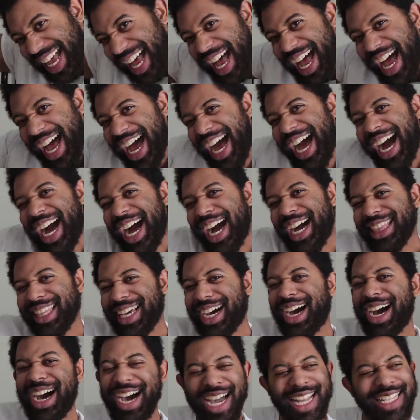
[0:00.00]

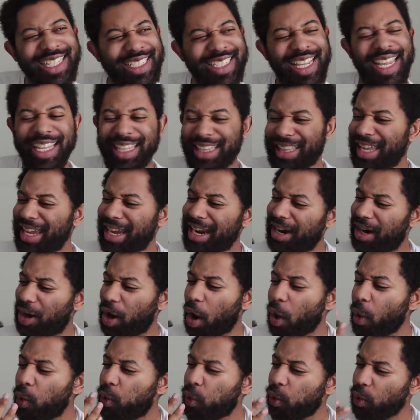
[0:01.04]
hot take there.